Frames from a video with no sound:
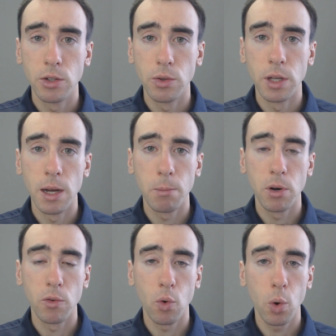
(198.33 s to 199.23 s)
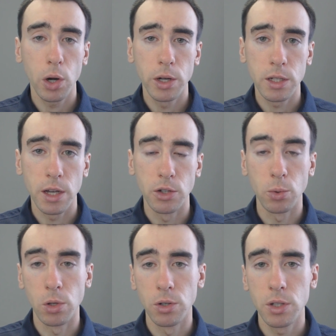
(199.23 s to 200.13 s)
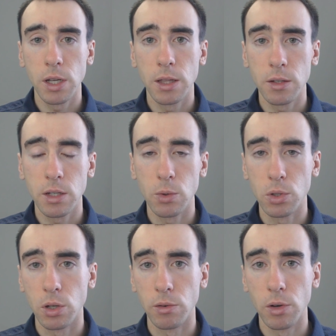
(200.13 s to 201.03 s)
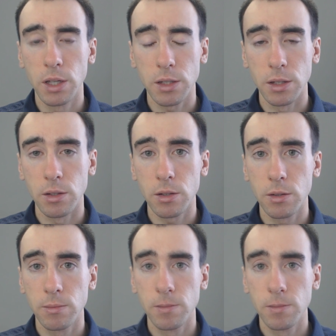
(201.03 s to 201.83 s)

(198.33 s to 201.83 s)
to the number of query schedulers in the SQL Server instance.